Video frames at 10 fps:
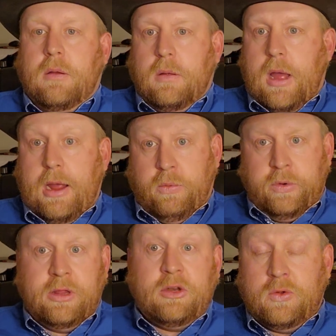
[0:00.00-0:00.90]
I really
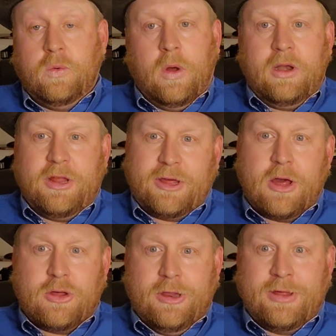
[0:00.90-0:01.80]
do want
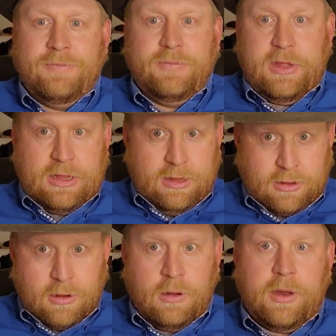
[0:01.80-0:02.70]
discussions. This is
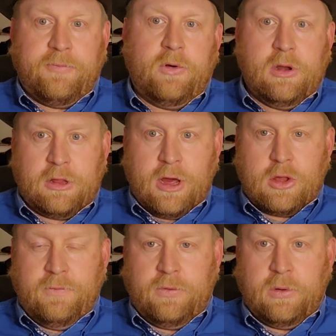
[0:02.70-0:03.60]
called up for a discussion
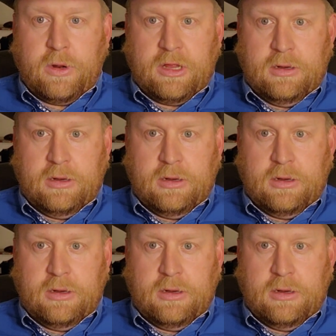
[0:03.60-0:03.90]
for a reason.